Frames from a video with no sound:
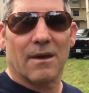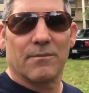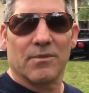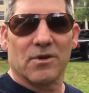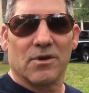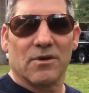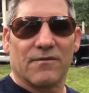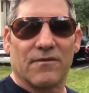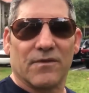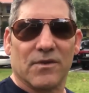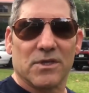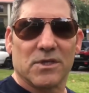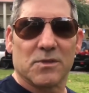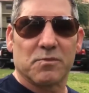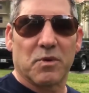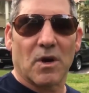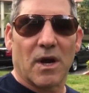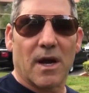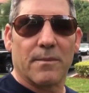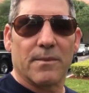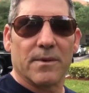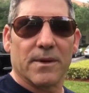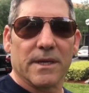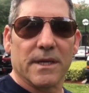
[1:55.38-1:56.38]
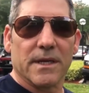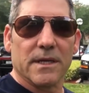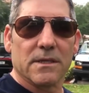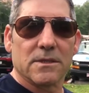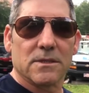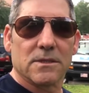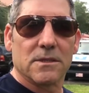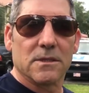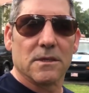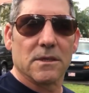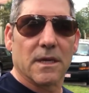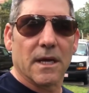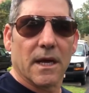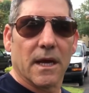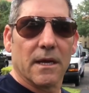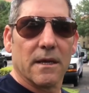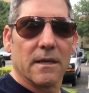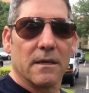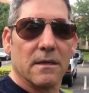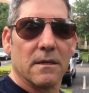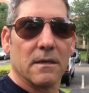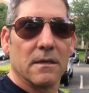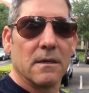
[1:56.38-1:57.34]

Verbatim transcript: look how beautiful this property is, okay?